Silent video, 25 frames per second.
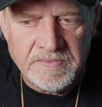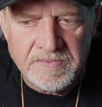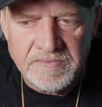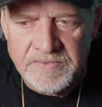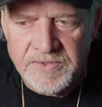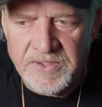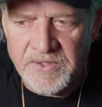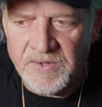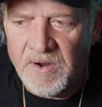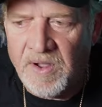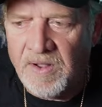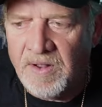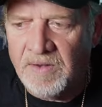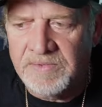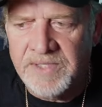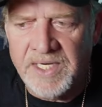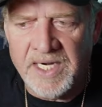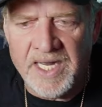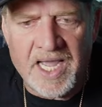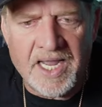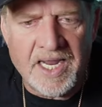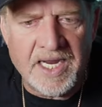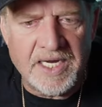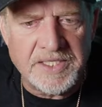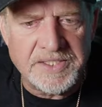They're all
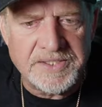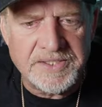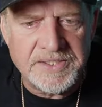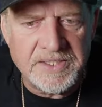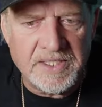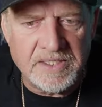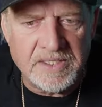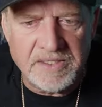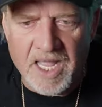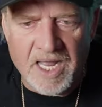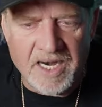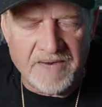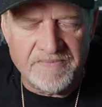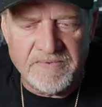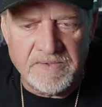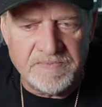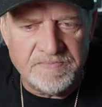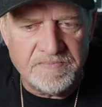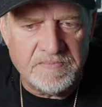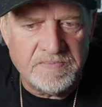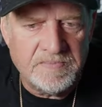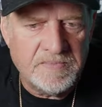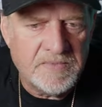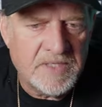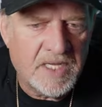nice. A lot of them.
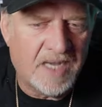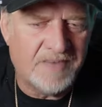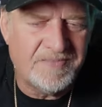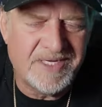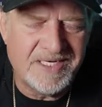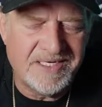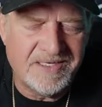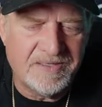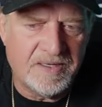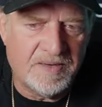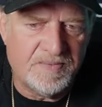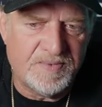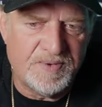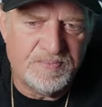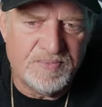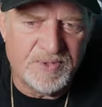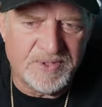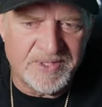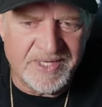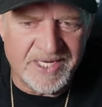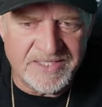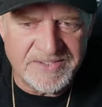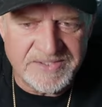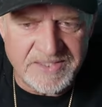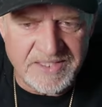I mean, I'm in
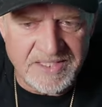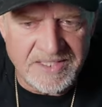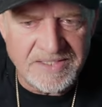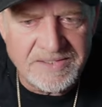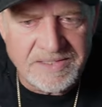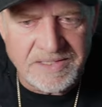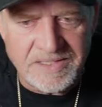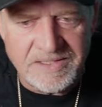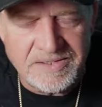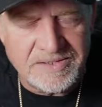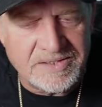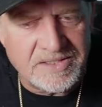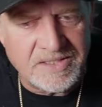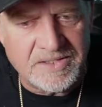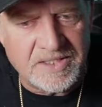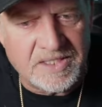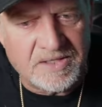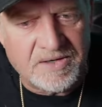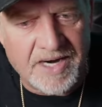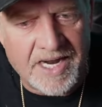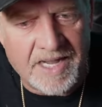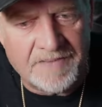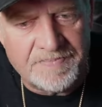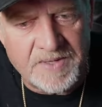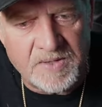Bullhead City, so you see the
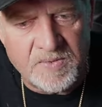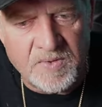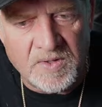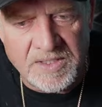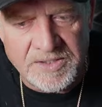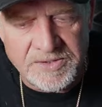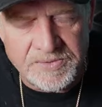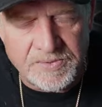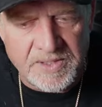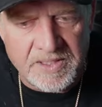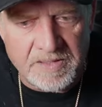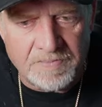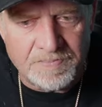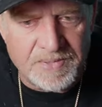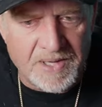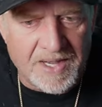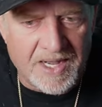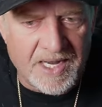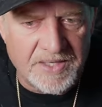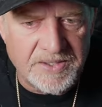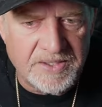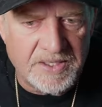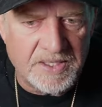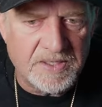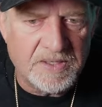crappy ones with the
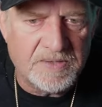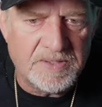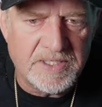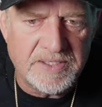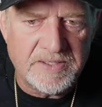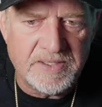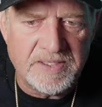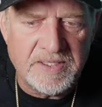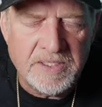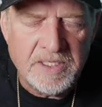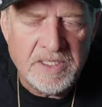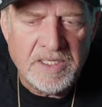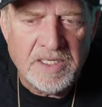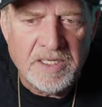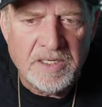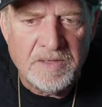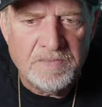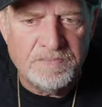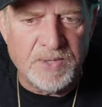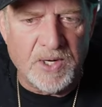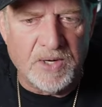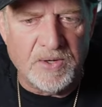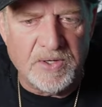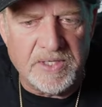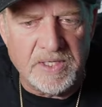Bondo and the
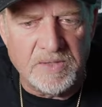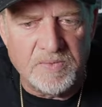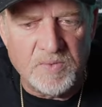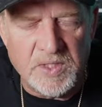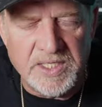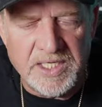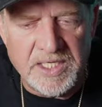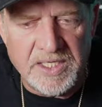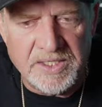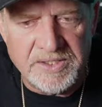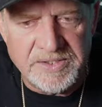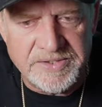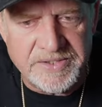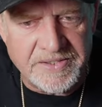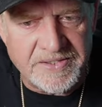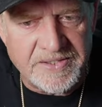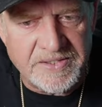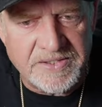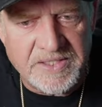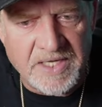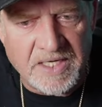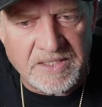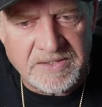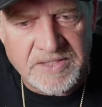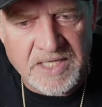broken windows and the
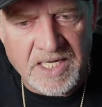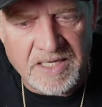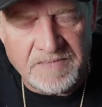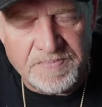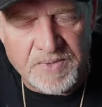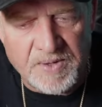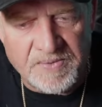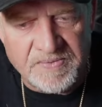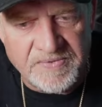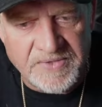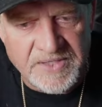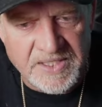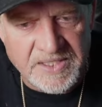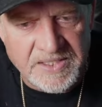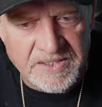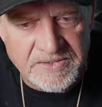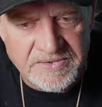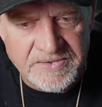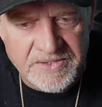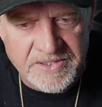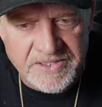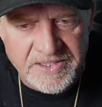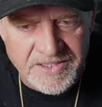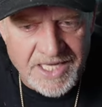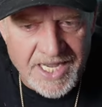duct tape over the
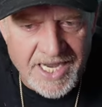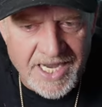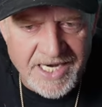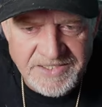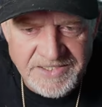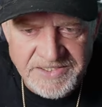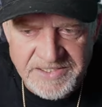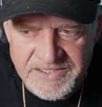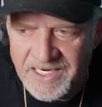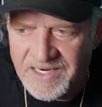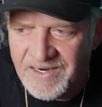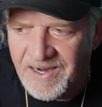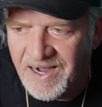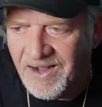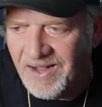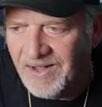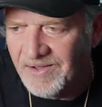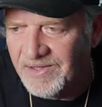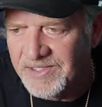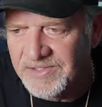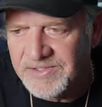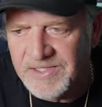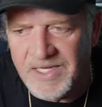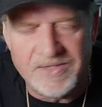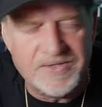lights and all
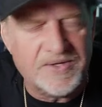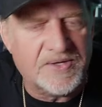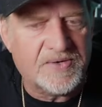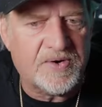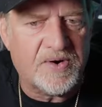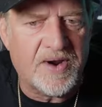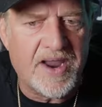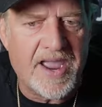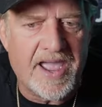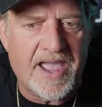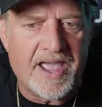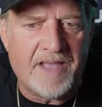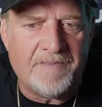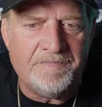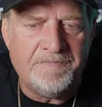this other crap.